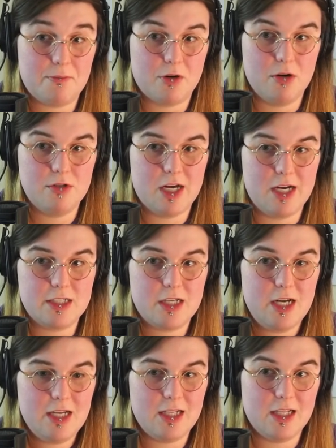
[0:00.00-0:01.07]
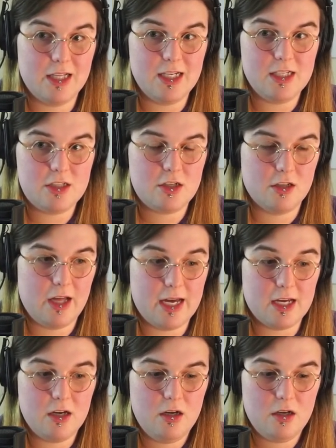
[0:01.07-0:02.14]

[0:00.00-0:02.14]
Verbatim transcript: protest that leads to like